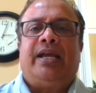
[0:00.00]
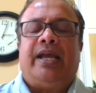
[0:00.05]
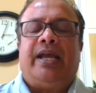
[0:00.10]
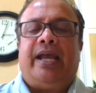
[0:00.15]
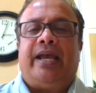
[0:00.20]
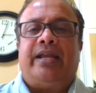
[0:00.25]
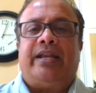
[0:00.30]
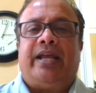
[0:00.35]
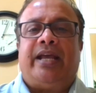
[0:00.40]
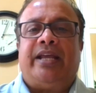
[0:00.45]

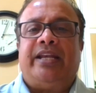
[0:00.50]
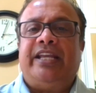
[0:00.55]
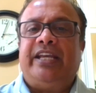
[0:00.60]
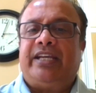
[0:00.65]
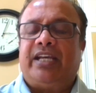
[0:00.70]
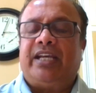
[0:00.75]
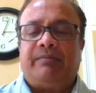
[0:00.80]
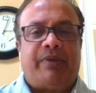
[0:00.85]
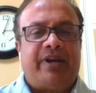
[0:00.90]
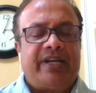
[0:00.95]
and he
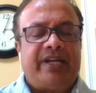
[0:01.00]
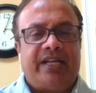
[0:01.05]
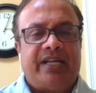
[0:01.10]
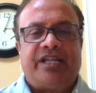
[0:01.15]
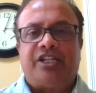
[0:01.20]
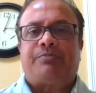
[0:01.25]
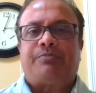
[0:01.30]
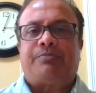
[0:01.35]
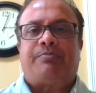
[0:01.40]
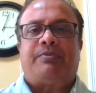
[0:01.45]
can bring
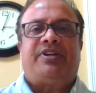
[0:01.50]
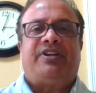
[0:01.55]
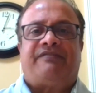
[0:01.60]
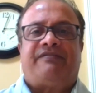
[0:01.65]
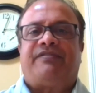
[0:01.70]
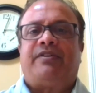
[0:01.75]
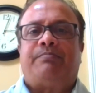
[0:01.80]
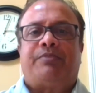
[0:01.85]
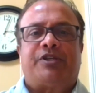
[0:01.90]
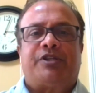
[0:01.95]
in
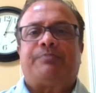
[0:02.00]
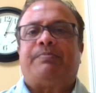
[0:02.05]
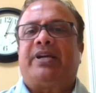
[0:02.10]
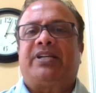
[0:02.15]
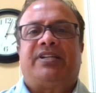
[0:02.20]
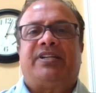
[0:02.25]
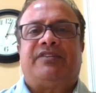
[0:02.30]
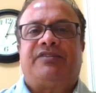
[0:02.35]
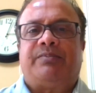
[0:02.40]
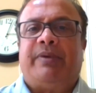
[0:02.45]
different
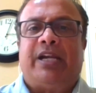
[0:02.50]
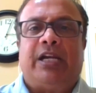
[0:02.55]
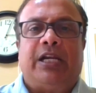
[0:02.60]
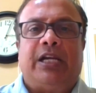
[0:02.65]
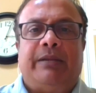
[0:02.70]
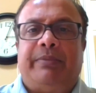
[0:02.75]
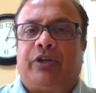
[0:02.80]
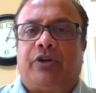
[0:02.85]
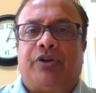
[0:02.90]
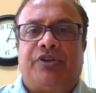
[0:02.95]
perspectives,
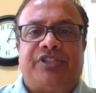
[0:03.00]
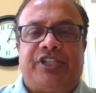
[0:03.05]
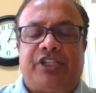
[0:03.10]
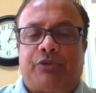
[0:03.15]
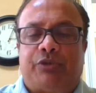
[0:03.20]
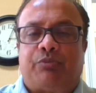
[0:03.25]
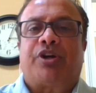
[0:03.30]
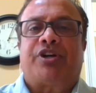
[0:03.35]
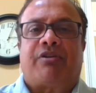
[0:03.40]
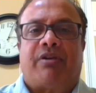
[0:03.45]
mainly because
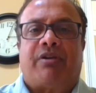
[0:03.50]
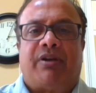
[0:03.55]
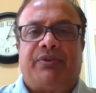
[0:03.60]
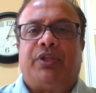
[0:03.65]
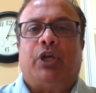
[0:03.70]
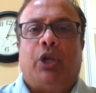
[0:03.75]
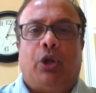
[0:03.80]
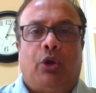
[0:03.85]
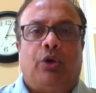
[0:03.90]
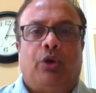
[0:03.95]
he's worked around
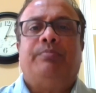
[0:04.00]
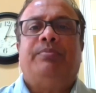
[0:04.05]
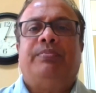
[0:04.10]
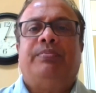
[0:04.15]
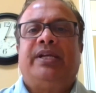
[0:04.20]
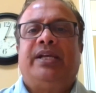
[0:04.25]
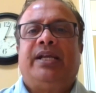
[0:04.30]
the globe.